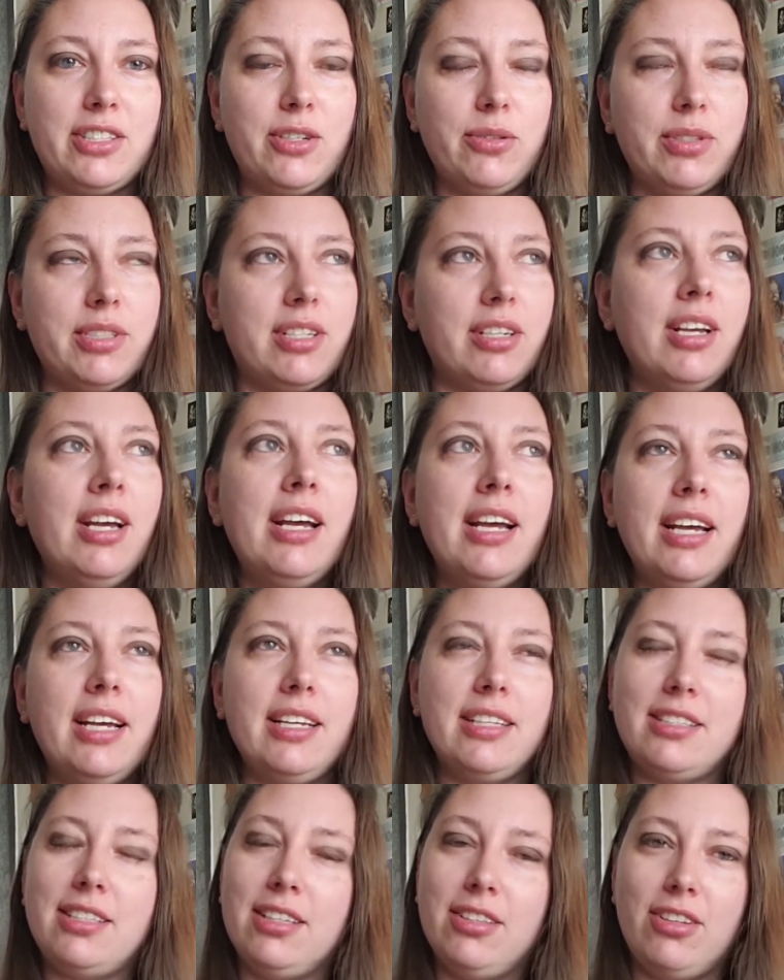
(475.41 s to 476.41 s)
So it's
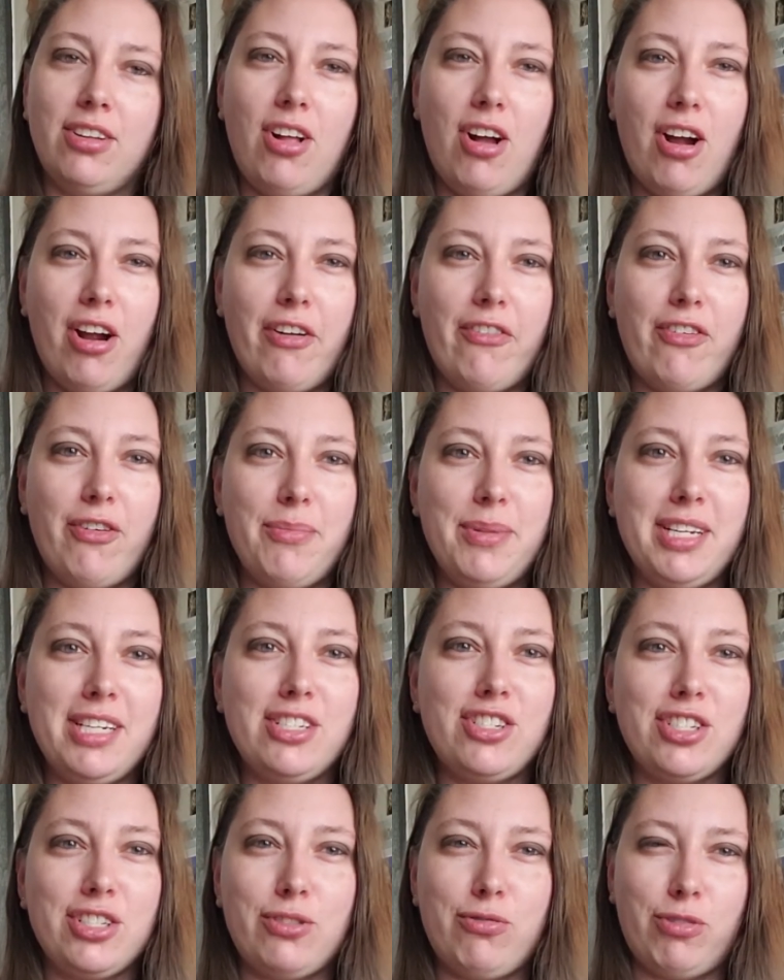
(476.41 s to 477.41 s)
a little hard for me to
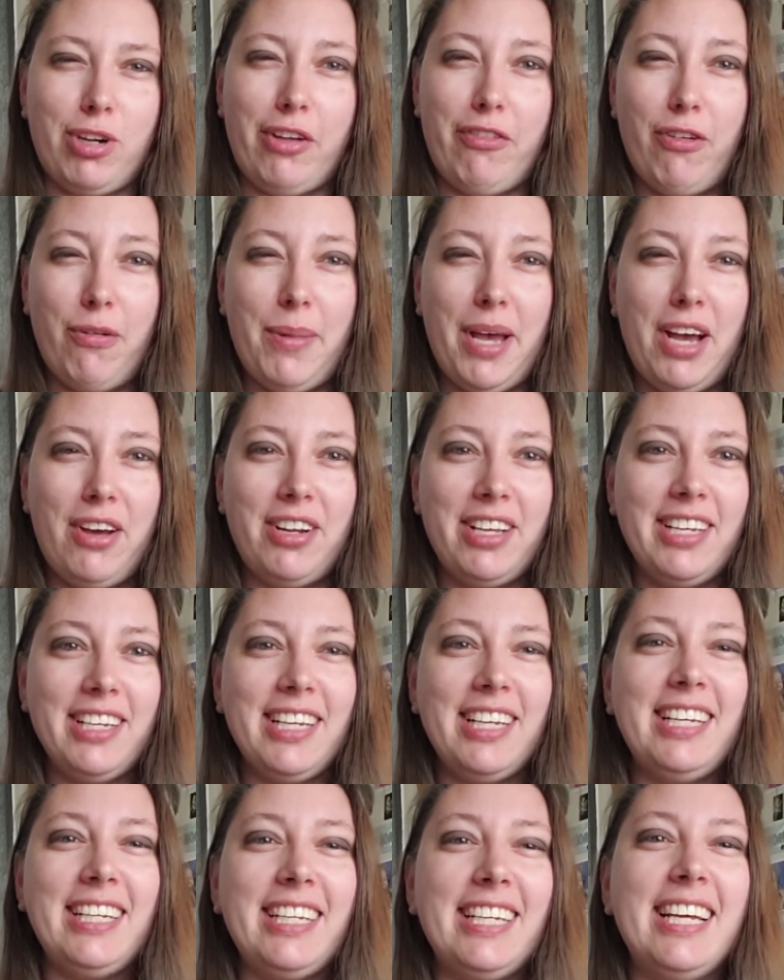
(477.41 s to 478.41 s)
just riff about it.
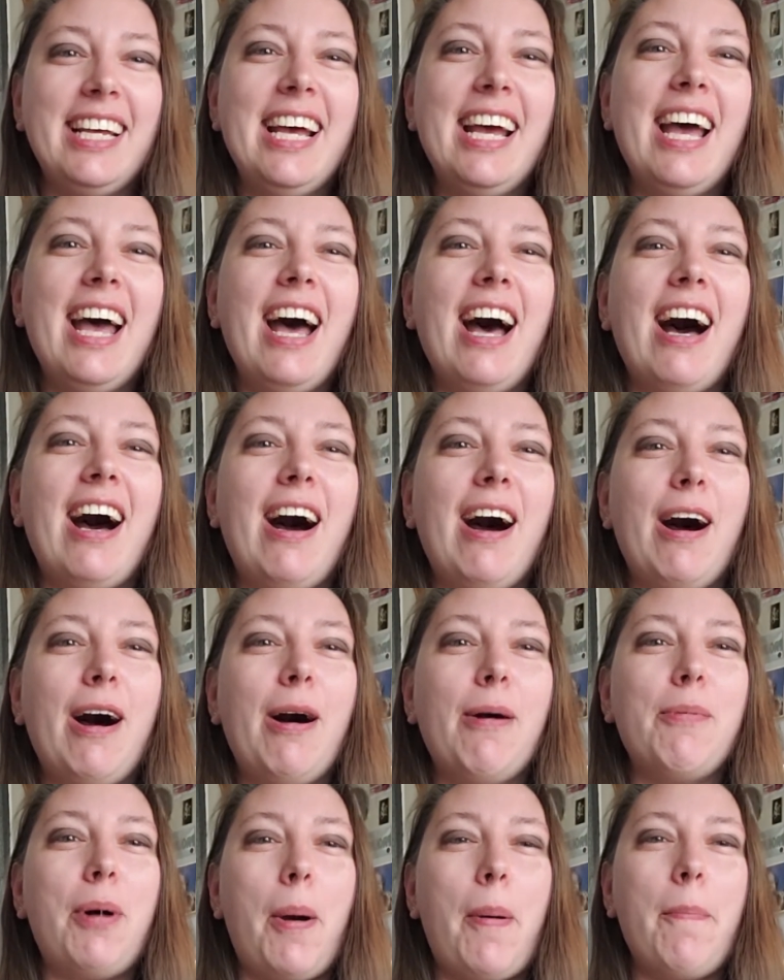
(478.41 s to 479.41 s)

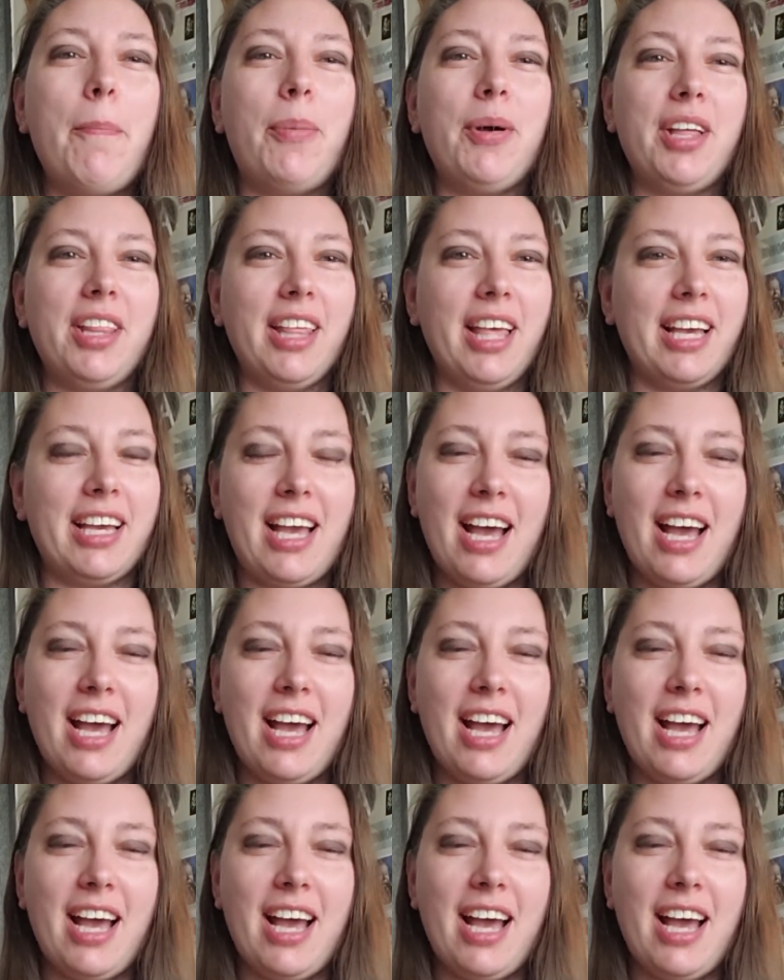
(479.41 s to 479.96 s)
But like,